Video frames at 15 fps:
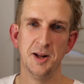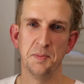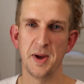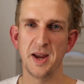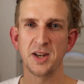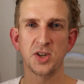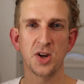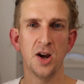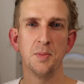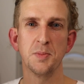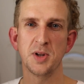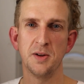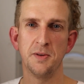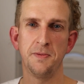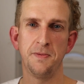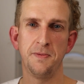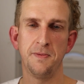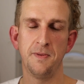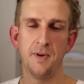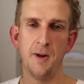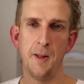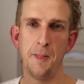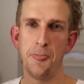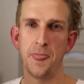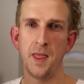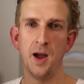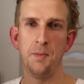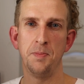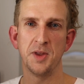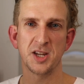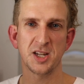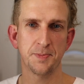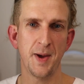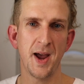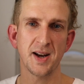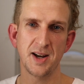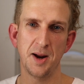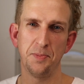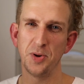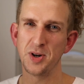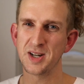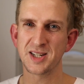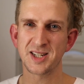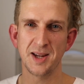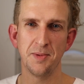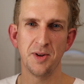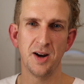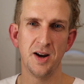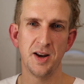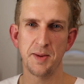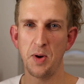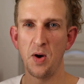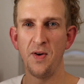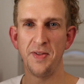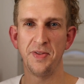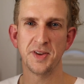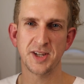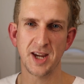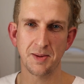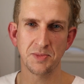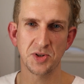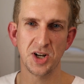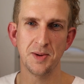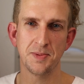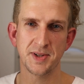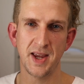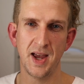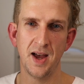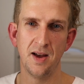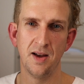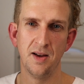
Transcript: But in terms of the spec, they're pretty similar. They both have the same chipset.